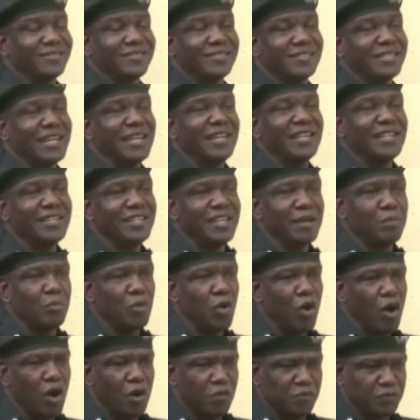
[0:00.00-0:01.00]
selling them
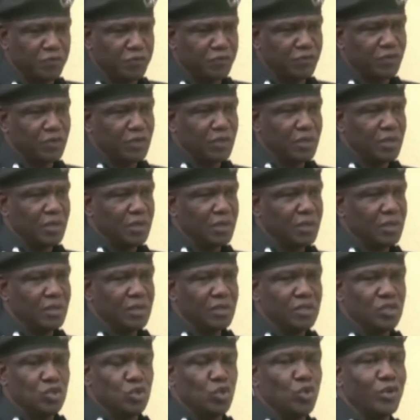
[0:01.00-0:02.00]
off
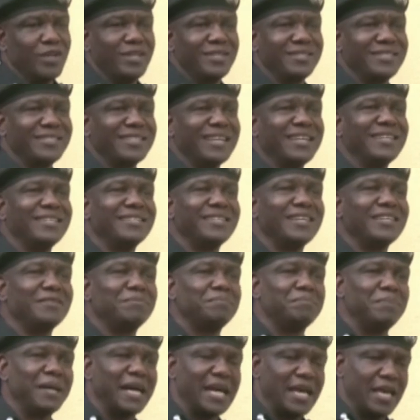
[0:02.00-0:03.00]
to
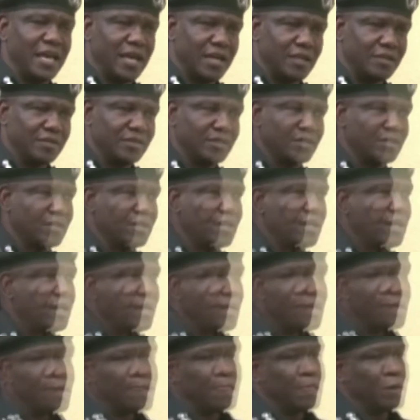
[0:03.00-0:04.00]
intended buyers,
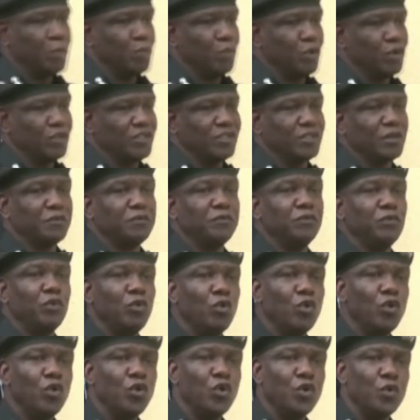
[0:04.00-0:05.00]
most of
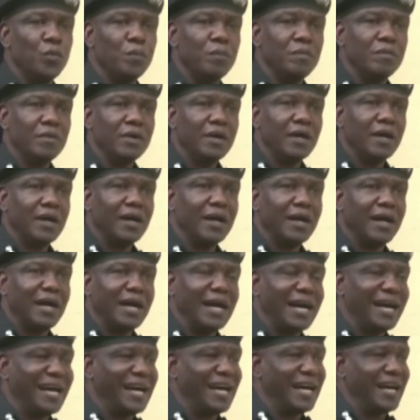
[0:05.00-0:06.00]
whom
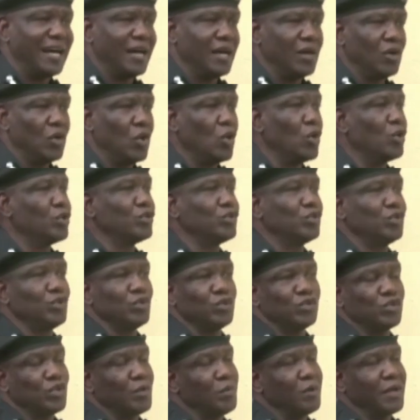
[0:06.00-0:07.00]
are also
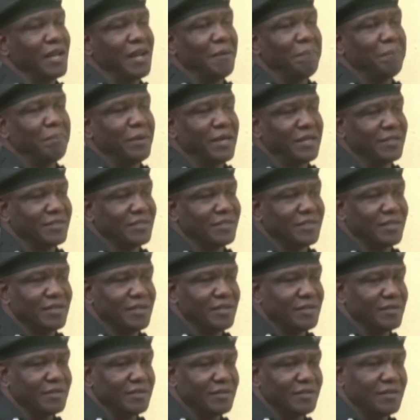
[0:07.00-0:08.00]
some other
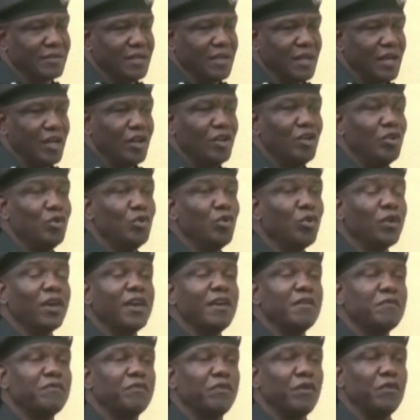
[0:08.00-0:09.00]
persons
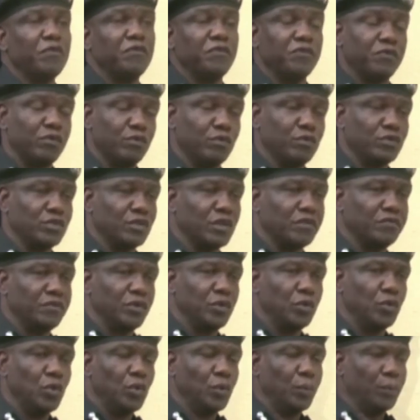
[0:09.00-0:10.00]
looking for fruits of the
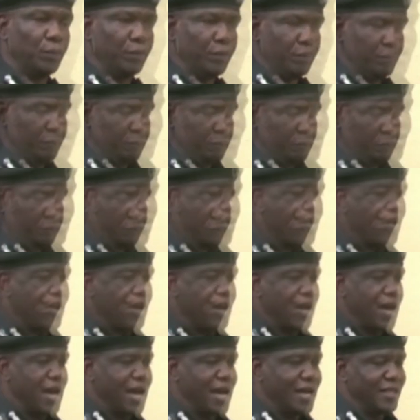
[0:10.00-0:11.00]
womb.
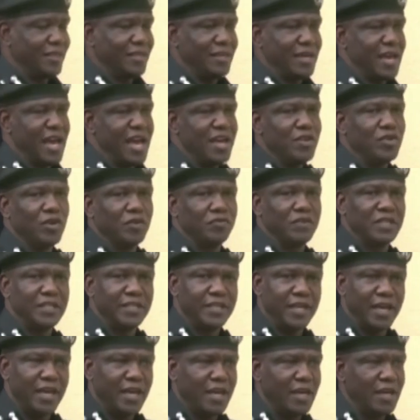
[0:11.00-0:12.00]
At the end of the
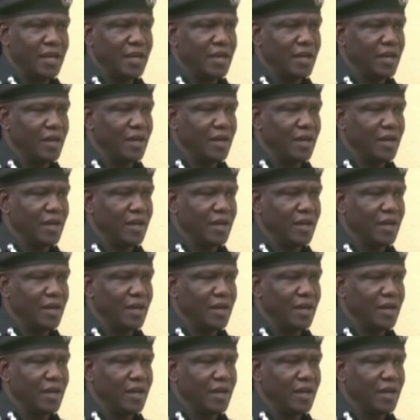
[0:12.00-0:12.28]
day,